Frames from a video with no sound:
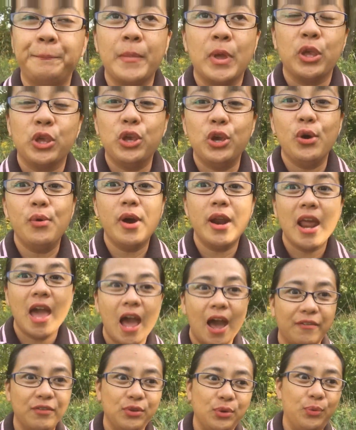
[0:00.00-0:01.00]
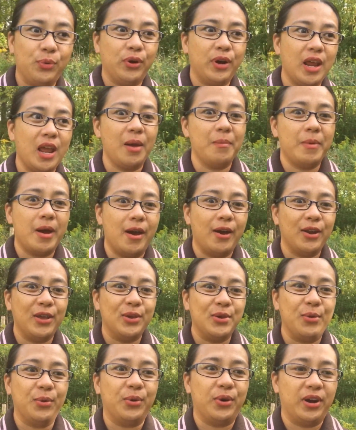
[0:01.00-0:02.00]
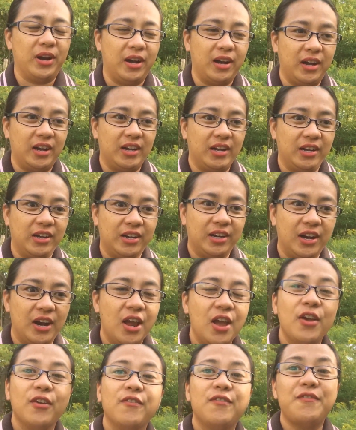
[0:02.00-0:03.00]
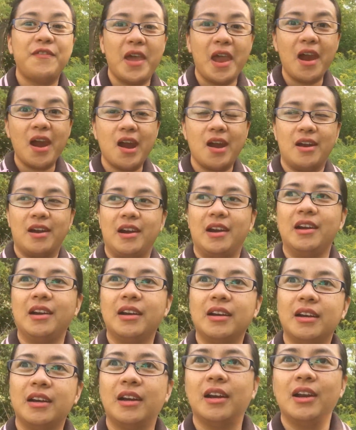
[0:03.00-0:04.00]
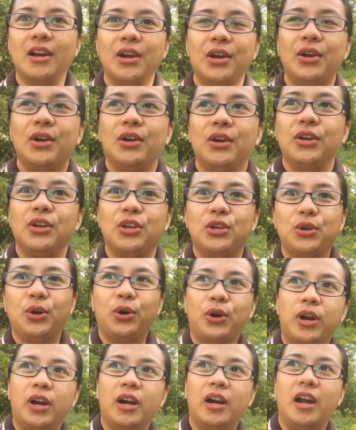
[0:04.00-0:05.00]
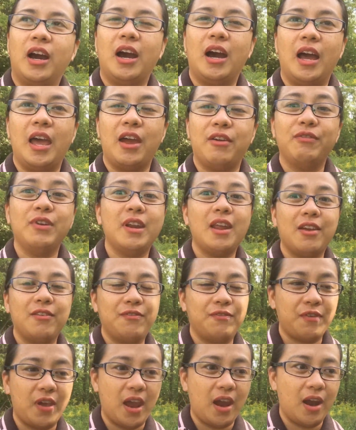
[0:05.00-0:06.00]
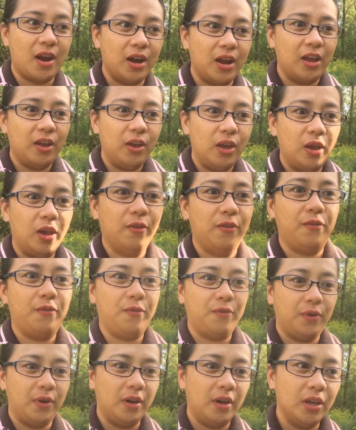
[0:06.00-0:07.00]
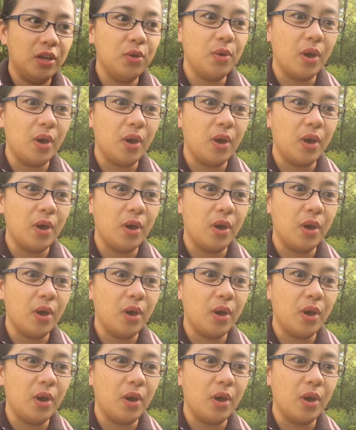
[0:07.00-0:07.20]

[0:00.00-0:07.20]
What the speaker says: you won't have to worry about your fare, your everyday fare, if you